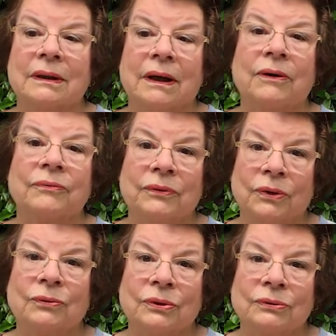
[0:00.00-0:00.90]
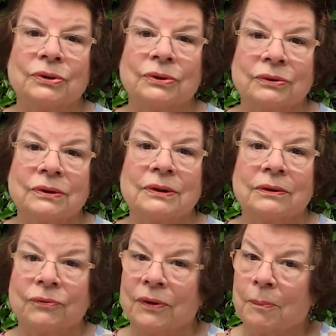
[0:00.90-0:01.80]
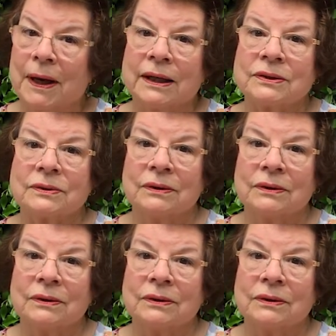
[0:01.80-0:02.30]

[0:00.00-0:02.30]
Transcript: of UU Church for the past